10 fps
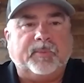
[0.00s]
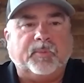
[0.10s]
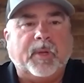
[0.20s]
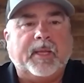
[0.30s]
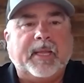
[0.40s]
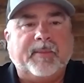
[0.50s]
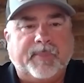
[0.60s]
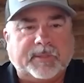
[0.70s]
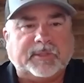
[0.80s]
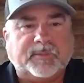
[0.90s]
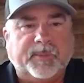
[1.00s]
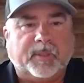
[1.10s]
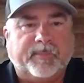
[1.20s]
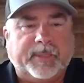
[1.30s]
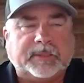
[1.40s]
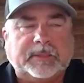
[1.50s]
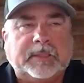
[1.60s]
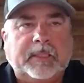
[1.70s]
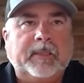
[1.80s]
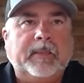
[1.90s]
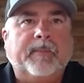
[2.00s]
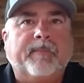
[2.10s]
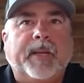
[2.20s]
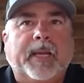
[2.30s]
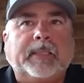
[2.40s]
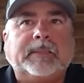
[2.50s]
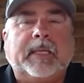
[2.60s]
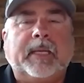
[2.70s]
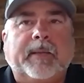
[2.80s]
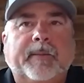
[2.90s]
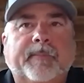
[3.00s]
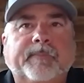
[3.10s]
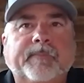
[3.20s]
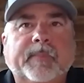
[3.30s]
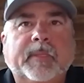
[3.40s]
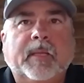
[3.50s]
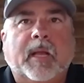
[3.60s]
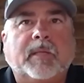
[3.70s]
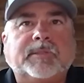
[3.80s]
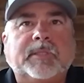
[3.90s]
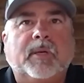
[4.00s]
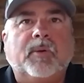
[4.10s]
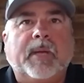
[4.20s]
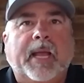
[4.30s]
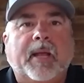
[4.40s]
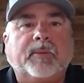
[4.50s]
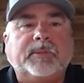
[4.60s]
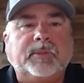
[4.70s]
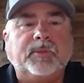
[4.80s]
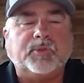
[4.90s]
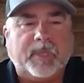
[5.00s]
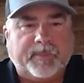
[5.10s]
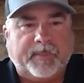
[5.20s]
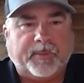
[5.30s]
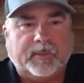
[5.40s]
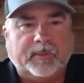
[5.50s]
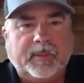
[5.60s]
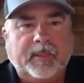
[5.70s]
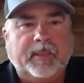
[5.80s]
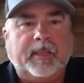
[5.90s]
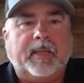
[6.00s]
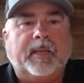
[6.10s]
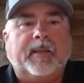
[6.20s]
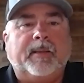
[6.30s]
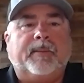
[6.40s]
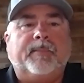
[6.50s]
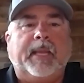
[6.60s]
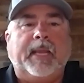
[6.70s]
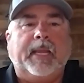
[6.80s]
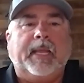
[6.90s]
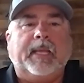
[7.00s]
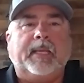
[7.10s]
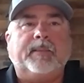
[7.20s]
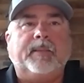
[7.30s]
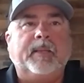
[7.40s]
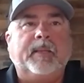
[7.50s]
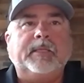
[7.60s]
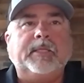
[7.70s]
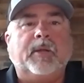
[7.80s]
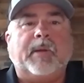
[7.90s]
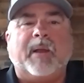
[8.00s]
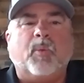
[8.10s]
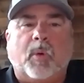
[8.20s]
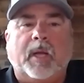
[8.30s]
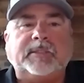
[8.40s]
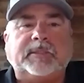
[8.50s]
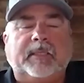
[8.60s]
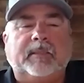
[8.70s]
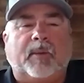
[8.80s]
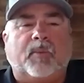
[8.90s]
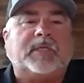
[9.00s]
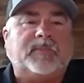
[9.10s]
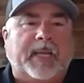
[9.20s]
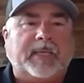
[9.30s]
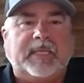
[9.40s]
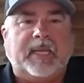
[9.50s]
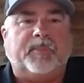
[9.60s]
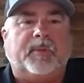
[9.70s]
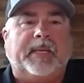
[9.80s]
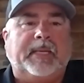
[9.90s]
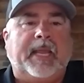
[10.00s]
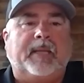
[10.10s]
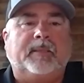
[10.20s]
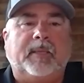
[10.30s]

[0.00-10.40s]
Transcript: run a business, build a business, but also how to treat people. And I watched by example. My dad,